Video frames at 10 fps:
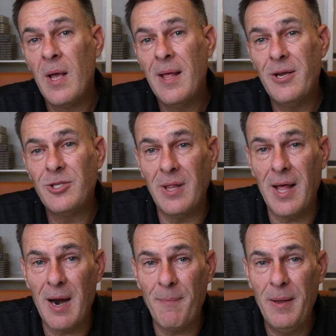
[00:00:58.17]
there's a
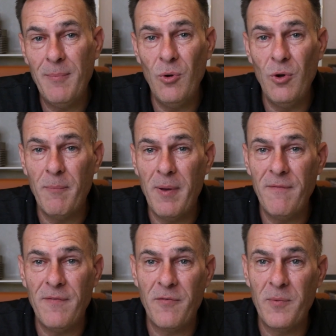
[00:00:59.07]
lot of people who could
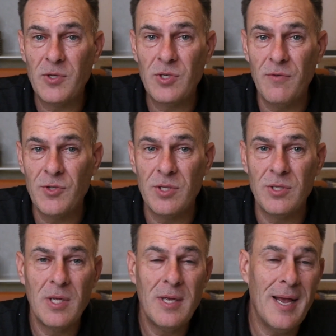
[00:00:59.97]
benefit from your
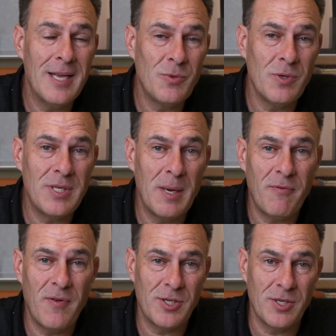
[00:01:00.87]
services as a real estate
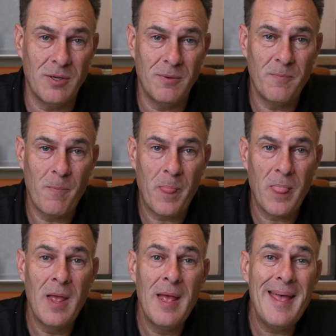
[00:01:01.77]
professional.
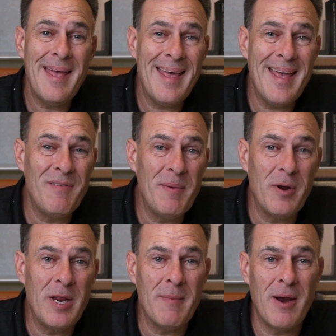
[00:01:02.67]

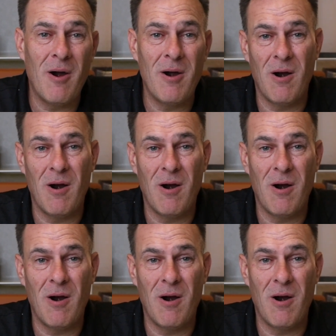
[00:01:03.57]
Everybody in my heart of